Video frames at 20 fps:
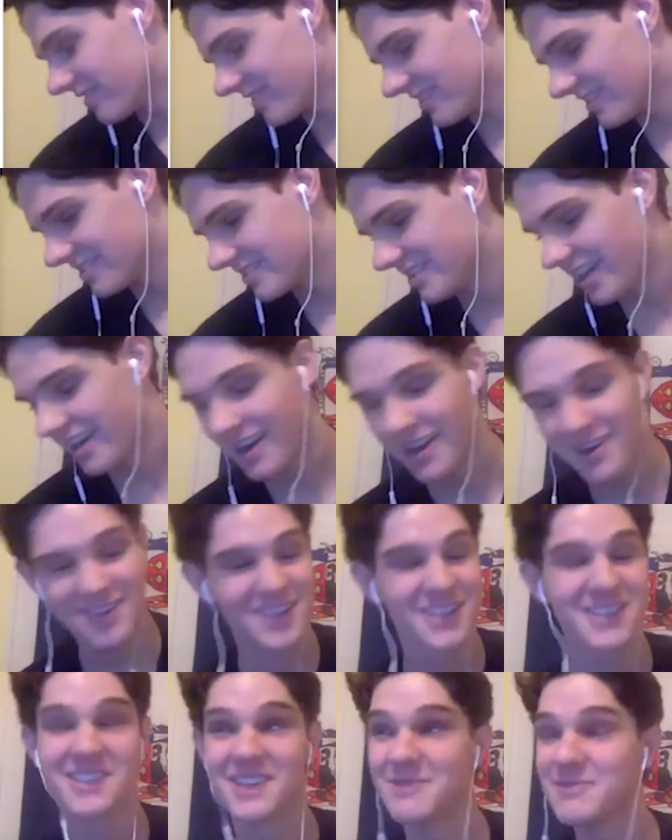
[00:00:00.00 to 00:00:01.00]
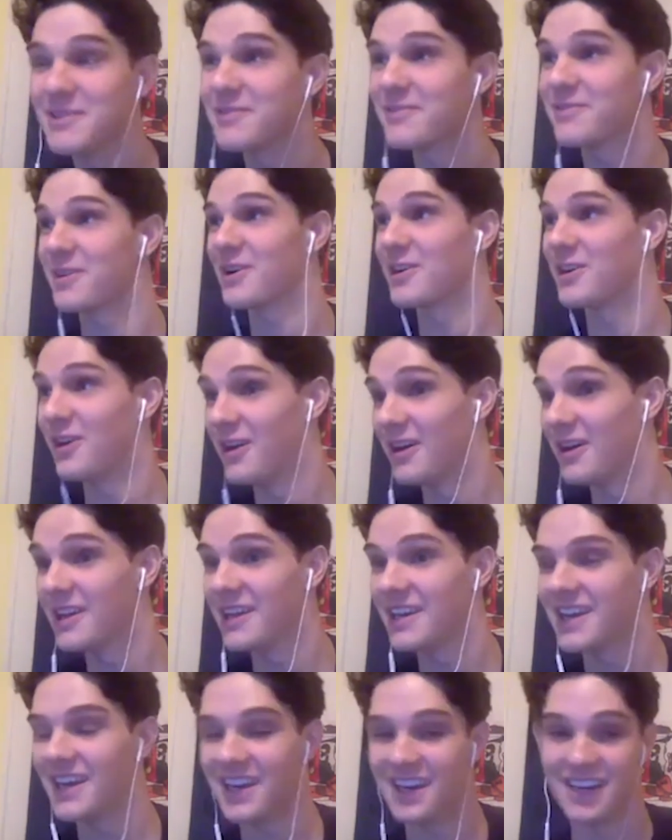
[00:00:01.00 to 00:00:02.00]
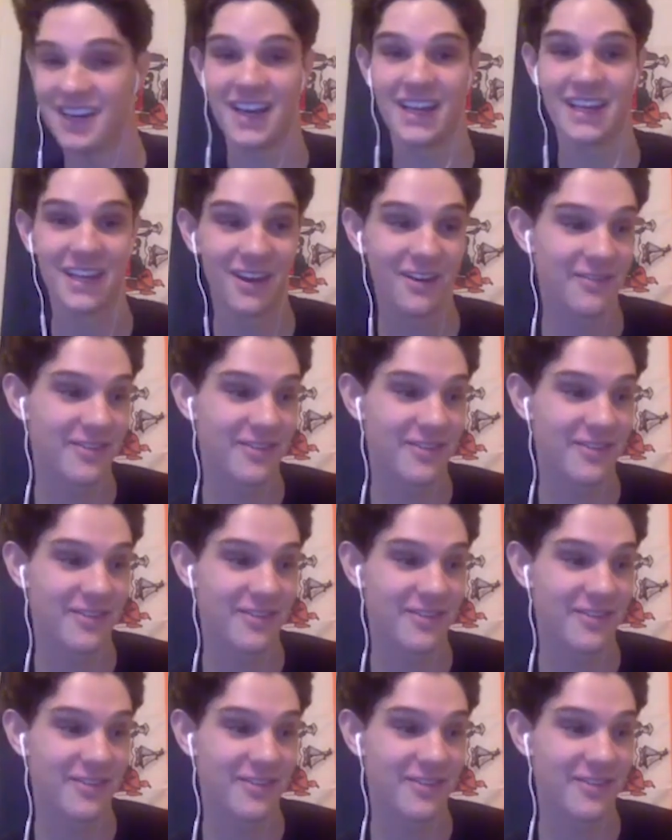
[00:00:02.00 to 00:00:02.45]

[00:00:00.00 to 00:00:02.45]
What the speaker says: shout out to someone for calling. I love